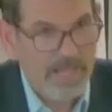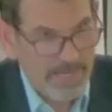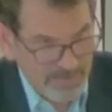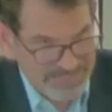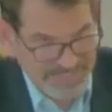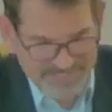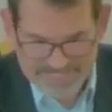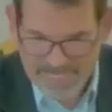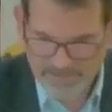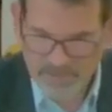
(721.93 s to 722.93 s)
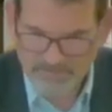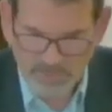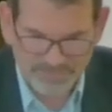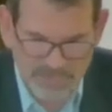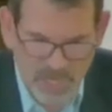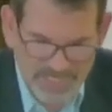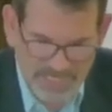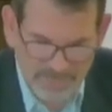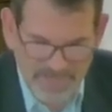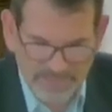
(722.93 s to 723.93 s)
Here's an example of what I'm
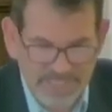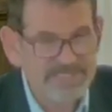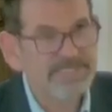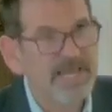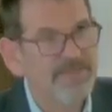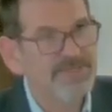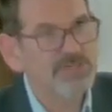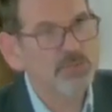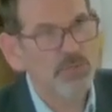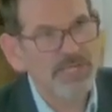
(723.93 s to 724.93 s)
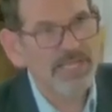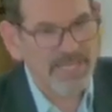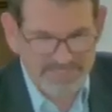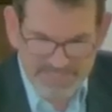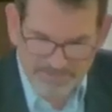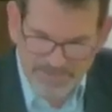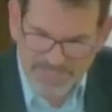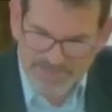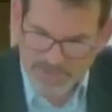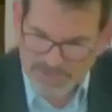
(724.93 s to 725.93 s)
talking about. Let's say that you're looking at some
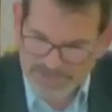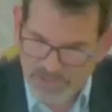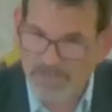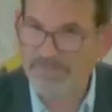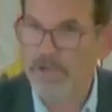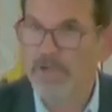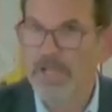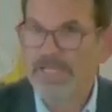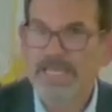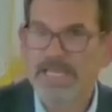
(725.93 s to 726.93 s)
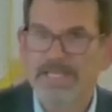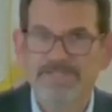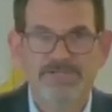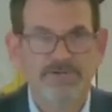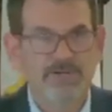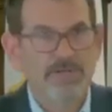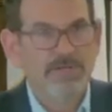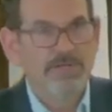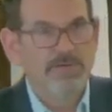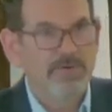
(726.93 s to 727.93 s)
pictures of your kids, your
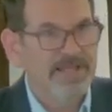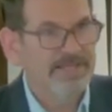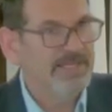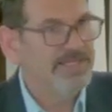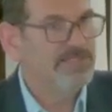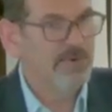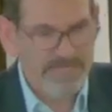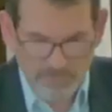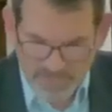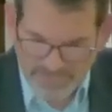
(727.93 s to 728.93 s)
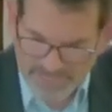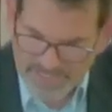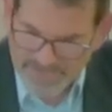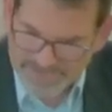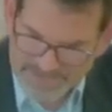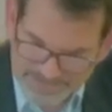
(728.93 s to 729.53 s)
grandkids, great-grandkids,